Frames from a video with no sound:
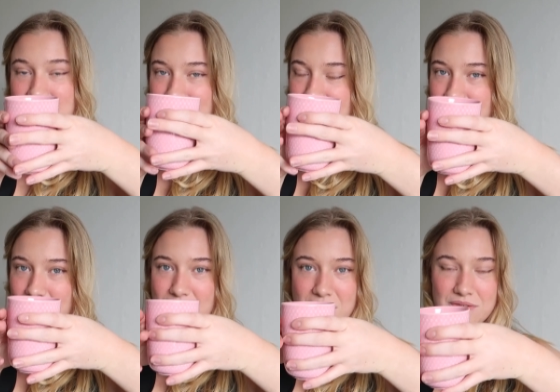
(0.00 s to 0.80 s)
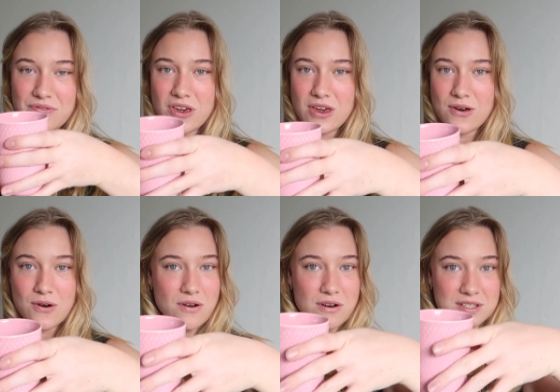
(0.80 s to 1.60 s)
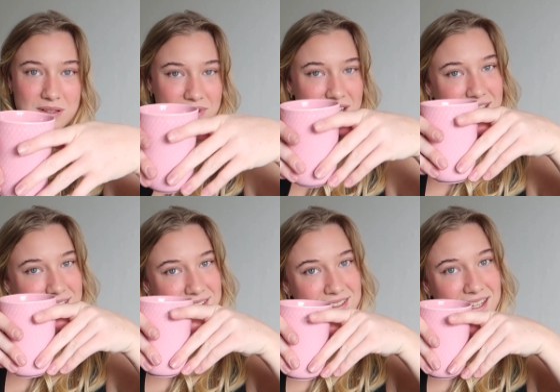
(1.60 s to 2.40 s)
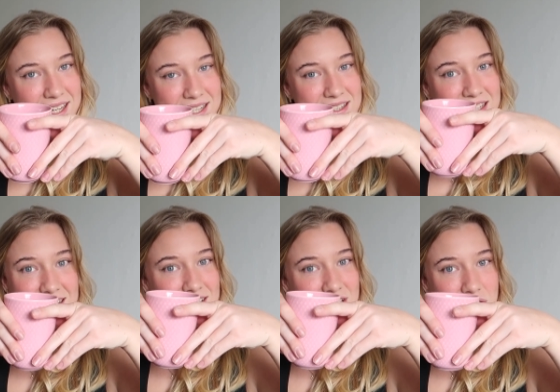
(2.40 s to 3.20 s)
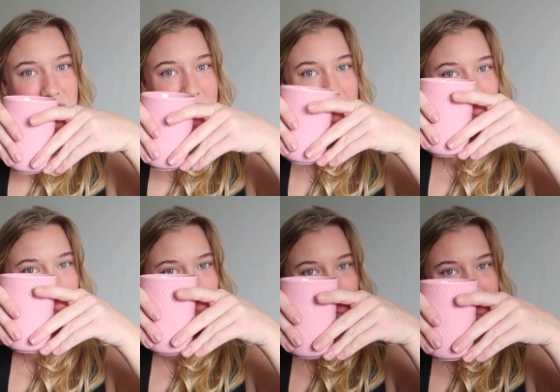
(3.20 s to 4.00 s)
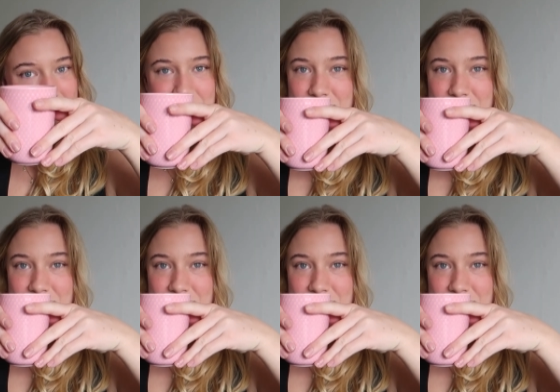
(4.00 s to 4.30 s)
tea or coffee or something else, then this is your chance to do it.